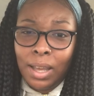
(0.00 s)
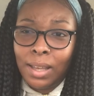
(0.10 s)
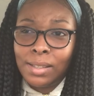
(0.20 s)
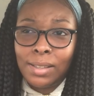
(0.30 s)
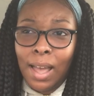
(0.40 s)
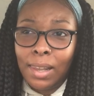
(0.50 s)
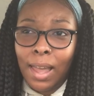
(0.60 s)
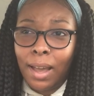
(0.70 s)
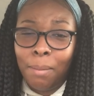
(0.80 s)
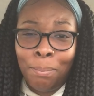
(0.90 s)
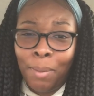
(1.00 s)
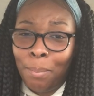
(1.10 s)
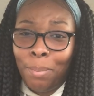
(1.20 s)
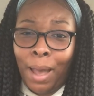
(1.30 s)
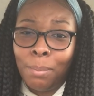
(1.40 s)
Like, it's not like
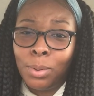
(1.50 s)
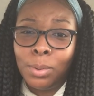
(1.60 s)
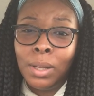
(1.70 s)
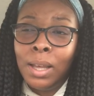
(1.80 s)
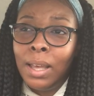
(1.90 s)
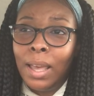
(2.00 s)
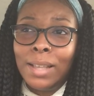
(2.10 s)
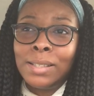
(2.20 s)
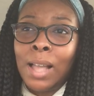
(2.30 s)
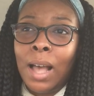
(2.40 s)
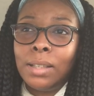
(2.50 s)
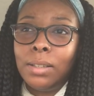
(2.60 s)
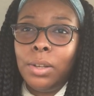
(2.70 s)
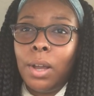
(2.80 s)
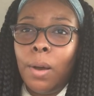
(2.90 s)
a Bible. It's not,
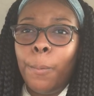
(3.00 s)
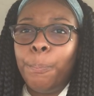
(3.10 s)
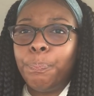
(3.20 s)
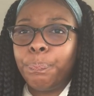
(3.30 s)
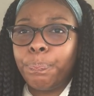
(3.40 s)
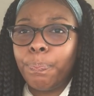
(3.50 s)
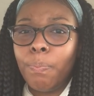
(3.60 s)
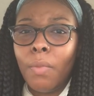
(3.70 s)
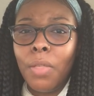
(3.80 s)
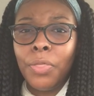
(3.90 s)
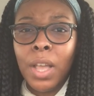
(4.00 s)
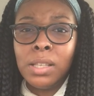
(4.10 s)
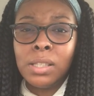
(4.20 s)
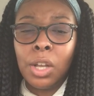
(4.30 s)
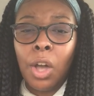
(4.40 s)

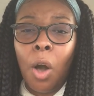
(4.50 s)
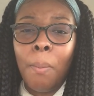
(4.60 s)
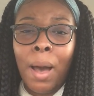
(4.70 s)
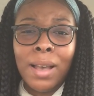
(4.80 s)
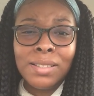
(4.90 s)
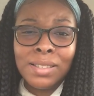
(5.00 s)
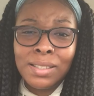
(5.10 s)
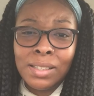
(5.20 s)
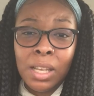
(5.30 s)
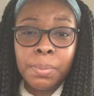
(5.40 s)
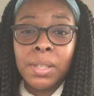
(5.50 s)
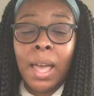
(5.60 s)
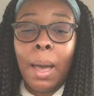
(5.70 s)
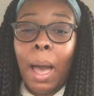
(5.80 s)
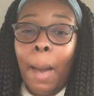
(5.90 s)
things to go by. It's just tips
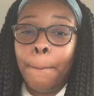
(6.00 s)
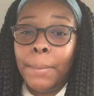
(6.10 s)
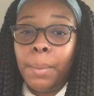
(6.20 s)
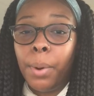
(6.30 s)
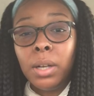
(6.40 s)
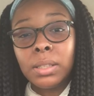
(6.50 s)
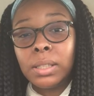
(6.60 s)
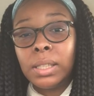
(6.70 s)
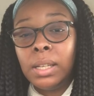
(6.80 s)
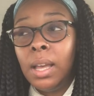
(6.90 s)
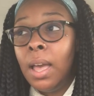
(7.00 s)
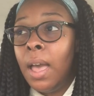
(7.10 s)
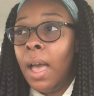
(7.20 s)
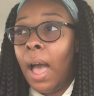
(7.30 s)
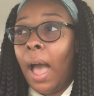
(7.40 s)
that me personally,
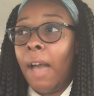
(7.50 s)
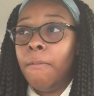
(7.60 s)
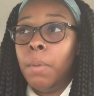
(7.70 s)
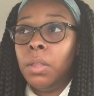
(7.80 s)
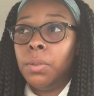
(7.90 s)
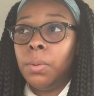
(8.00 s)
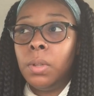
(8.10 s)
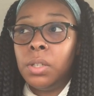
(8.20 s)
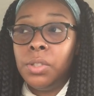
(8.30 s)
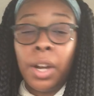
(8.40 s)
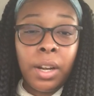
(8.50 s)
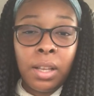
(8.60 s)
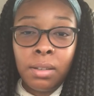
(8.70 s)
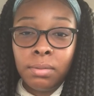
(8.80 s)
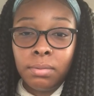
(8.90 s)
I've been through this
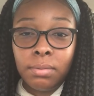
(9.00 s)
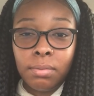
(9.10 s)
journey